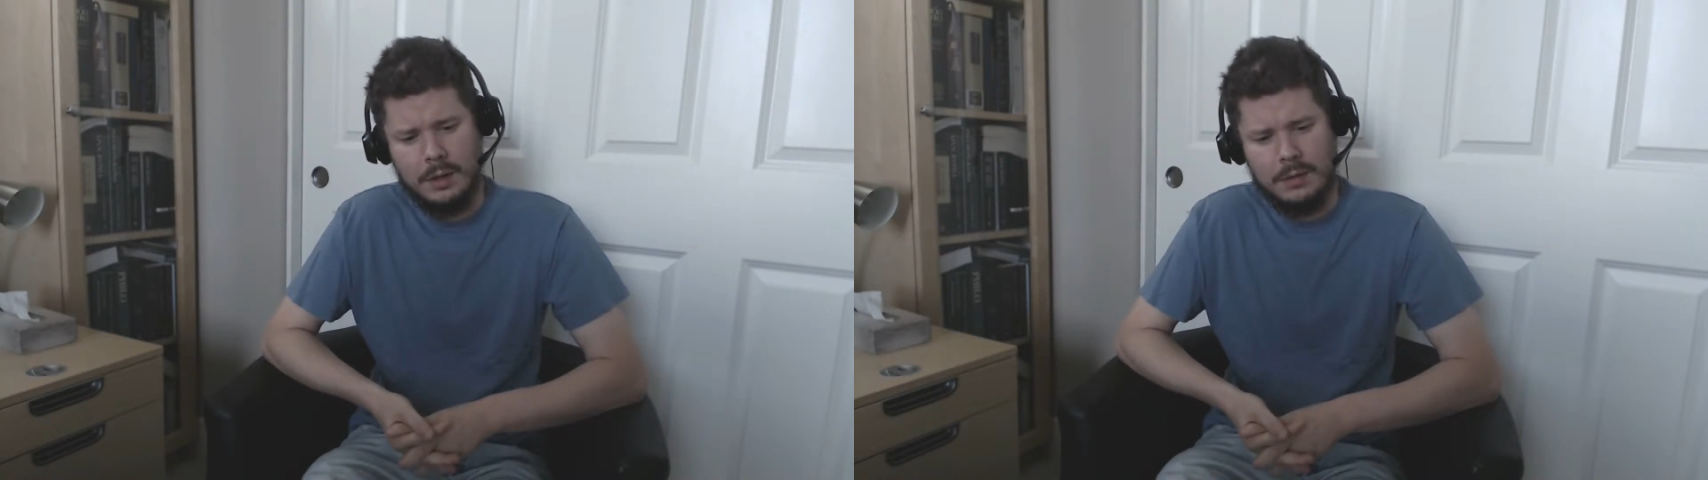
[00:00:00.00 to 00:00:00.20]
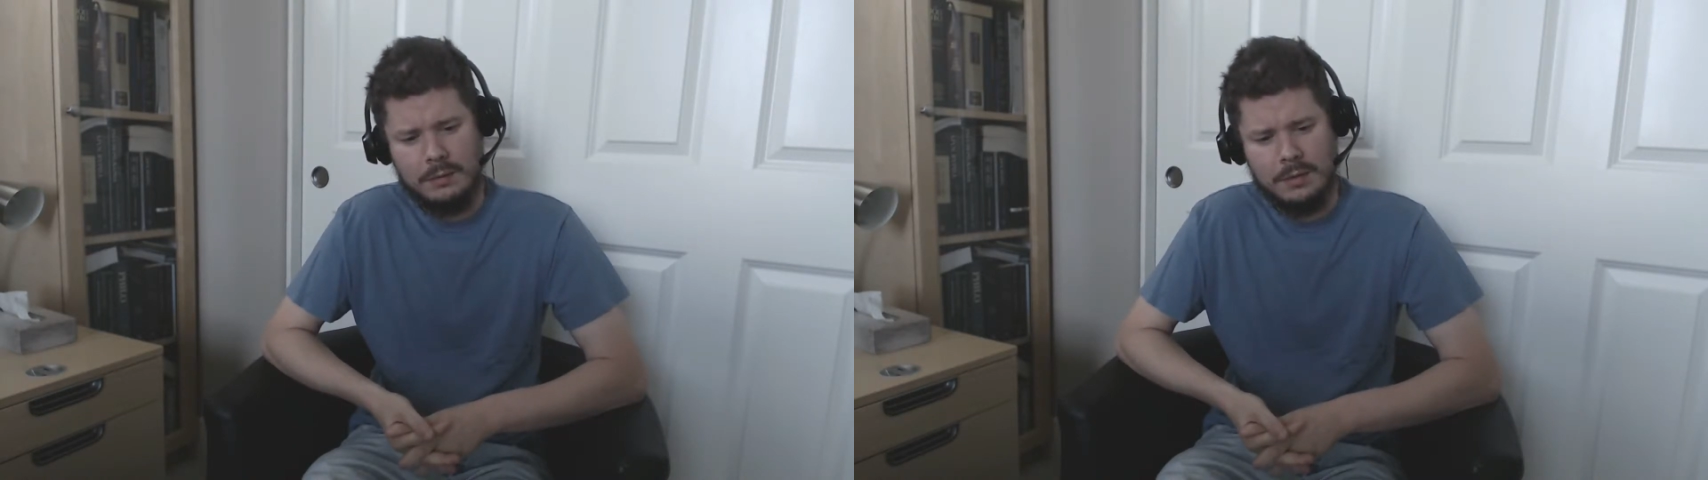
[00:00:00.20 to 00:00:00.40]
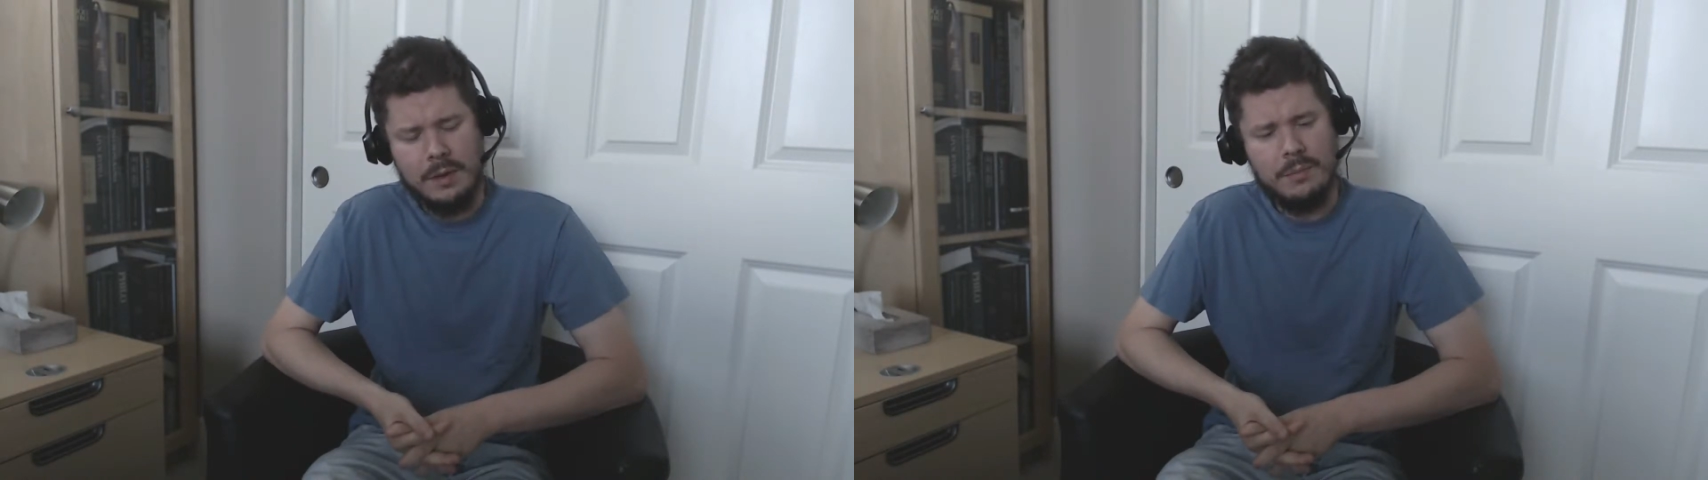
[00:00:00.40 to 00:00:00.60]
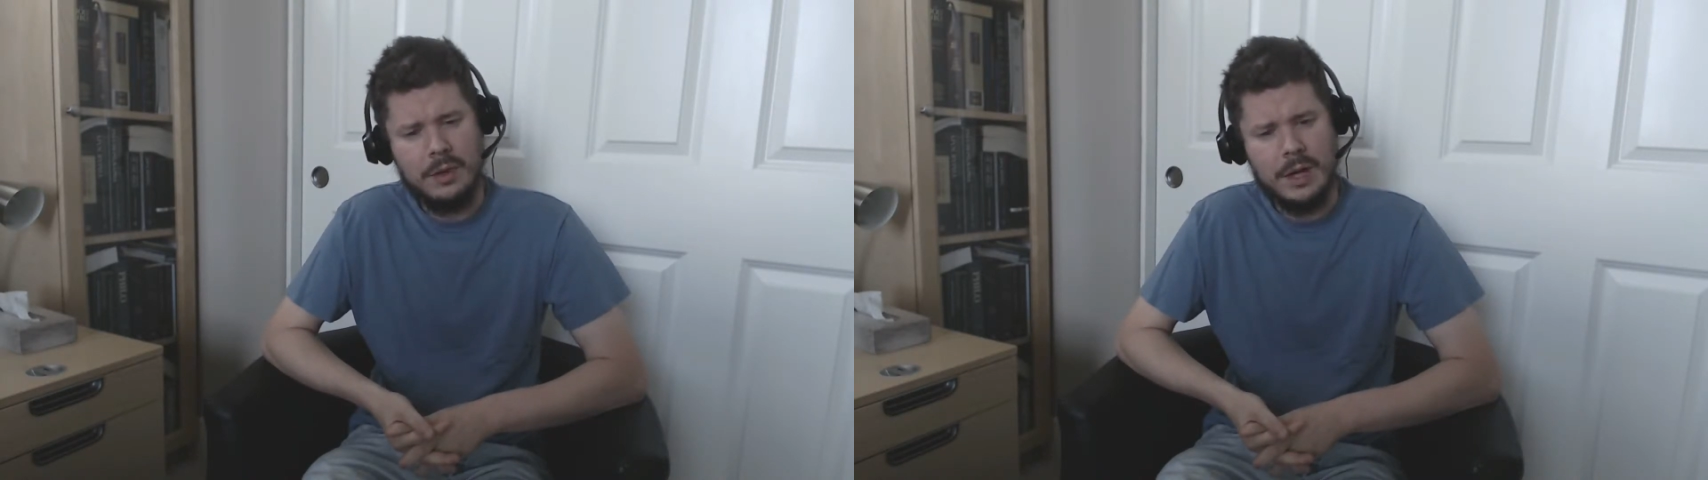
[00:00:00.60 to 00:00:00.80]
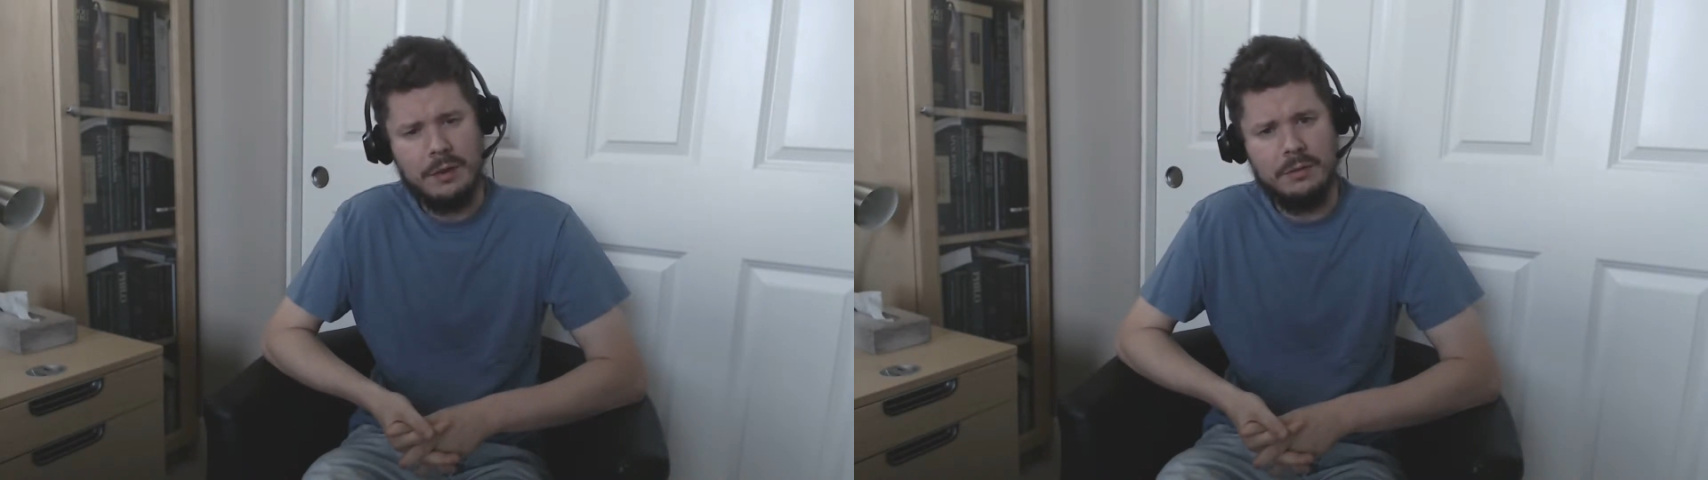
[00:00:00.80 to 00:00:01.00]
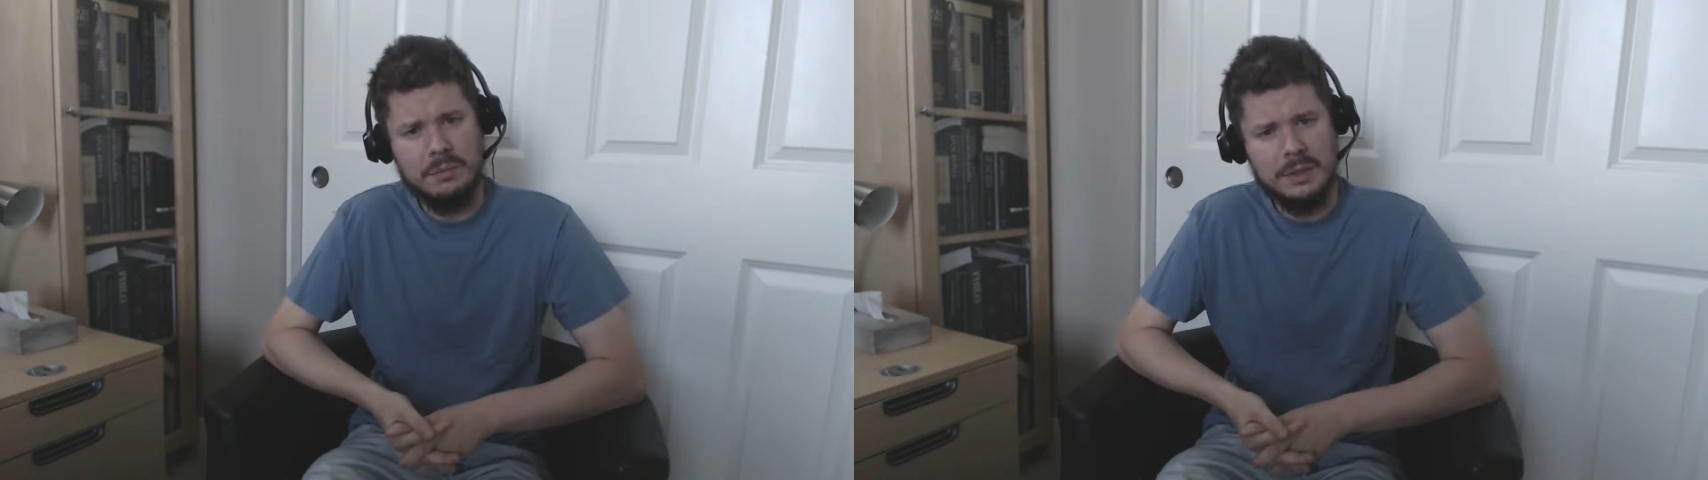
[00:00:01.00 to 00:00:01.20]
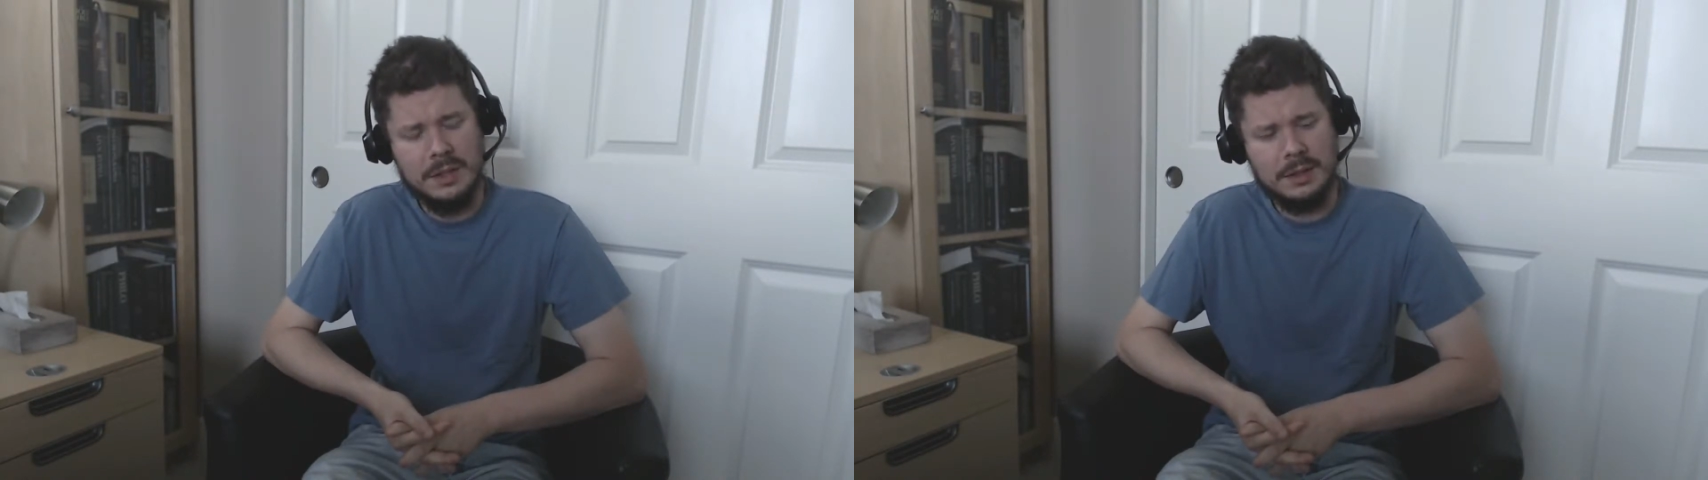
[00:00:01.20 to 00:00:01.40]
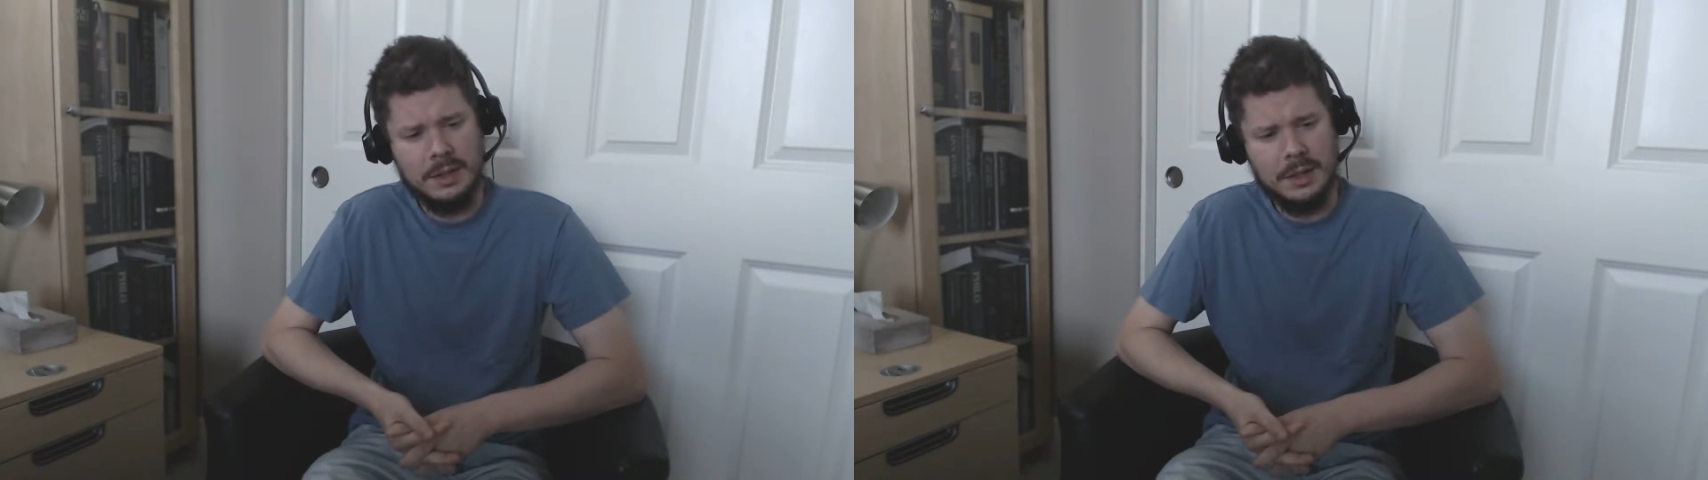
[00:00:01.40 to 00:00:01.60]
The temple has to be
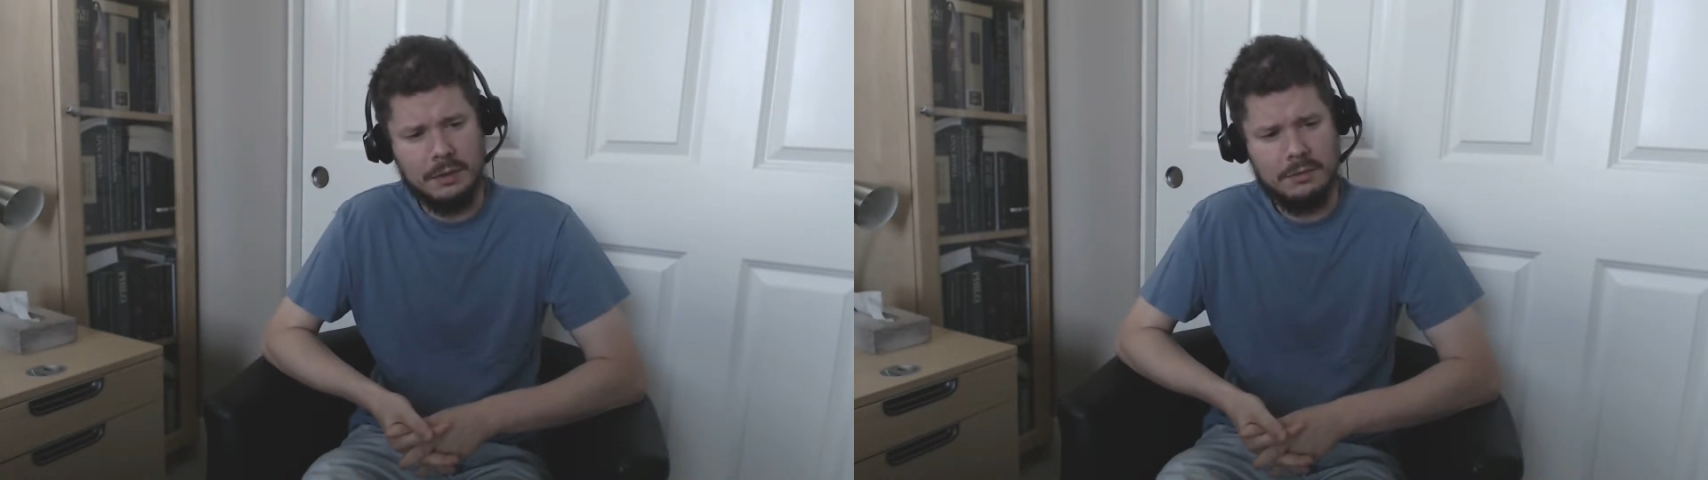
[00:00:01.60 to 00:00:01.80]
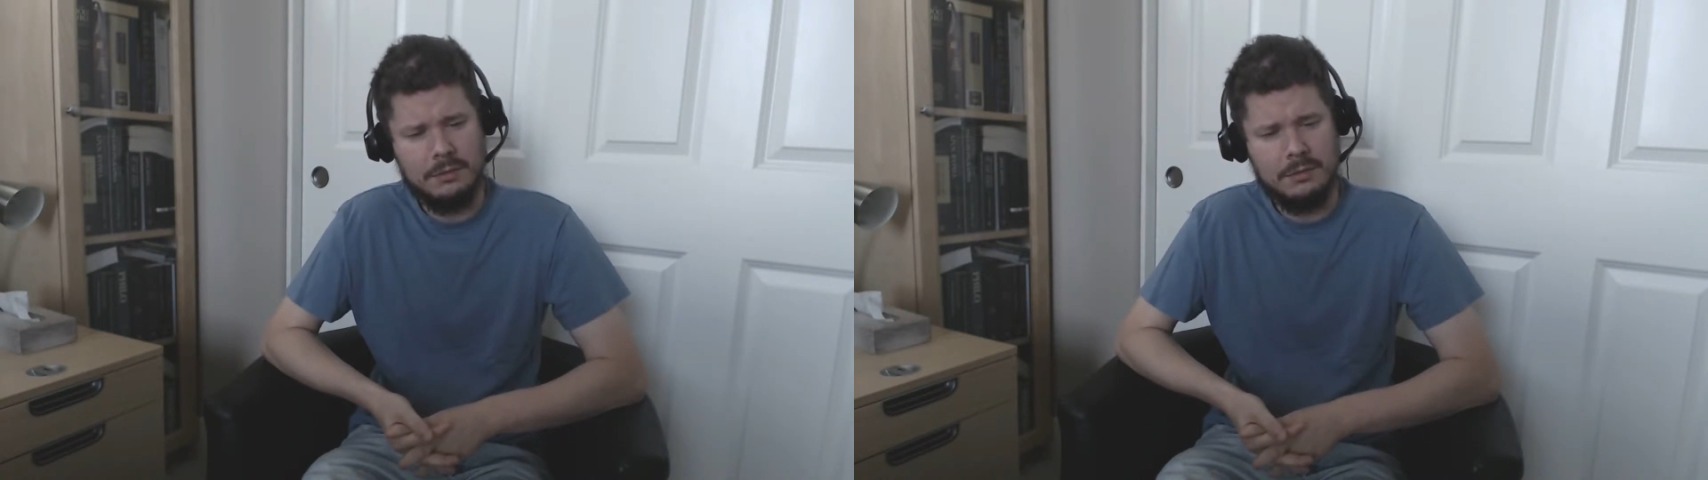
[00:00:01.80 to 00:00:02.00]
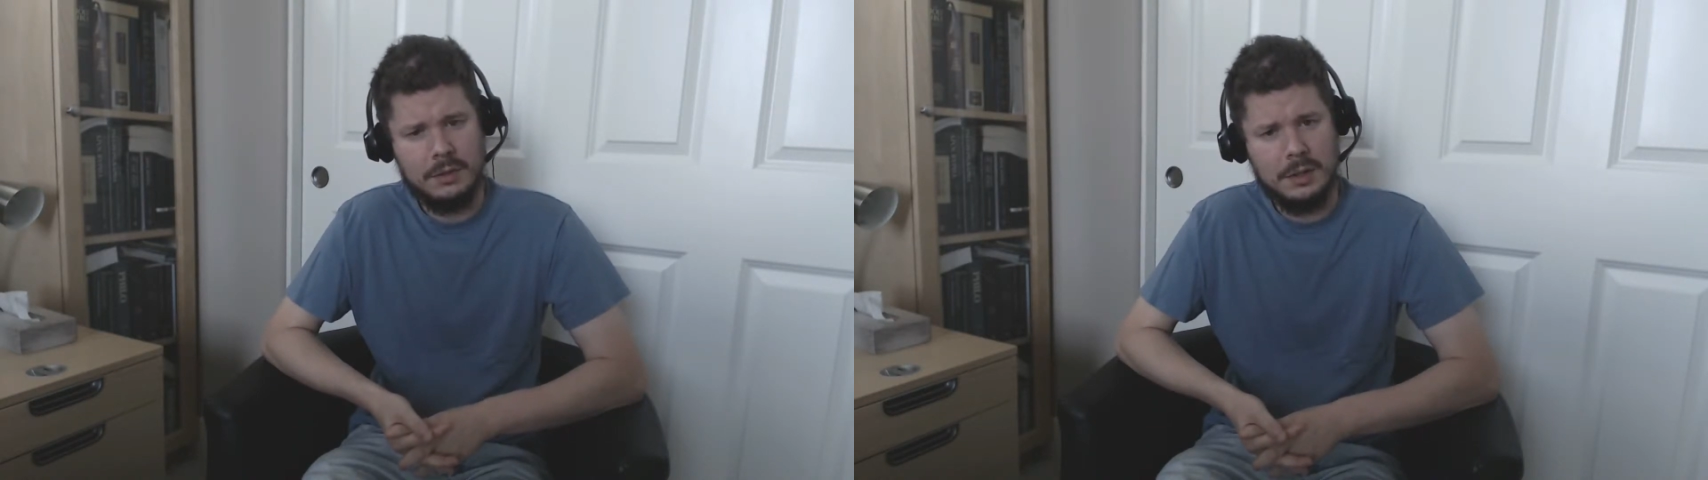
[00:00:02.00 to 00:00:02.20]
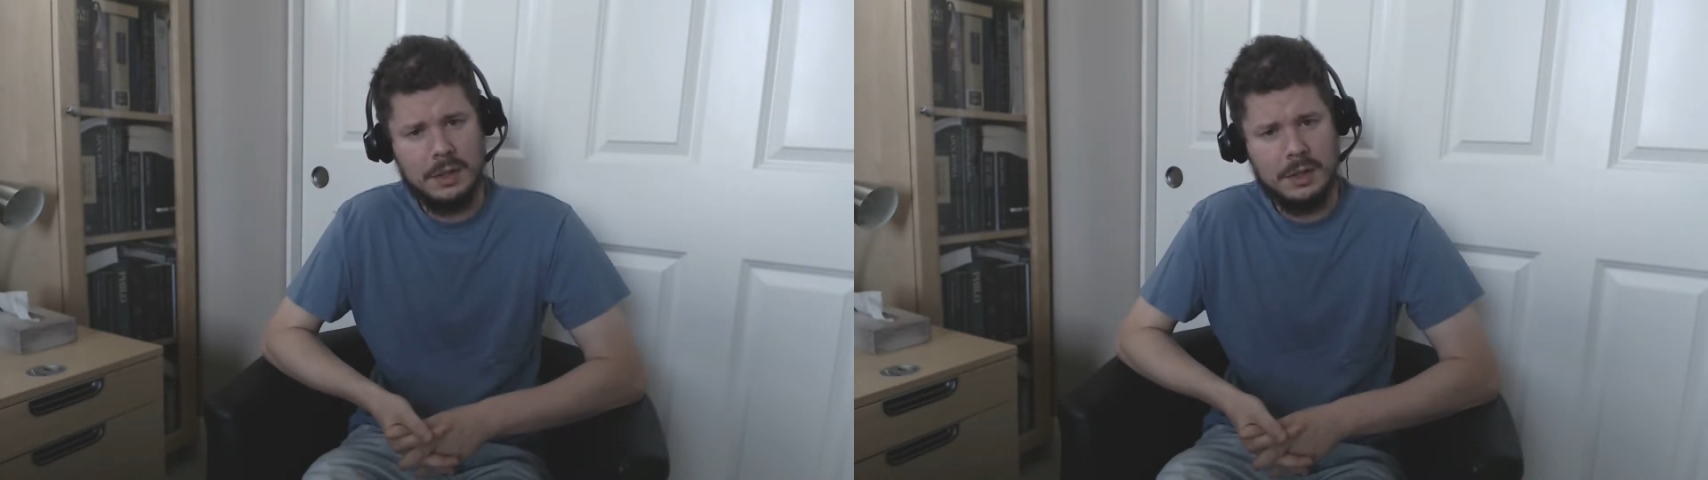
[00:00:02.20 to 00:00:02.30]
cleansed.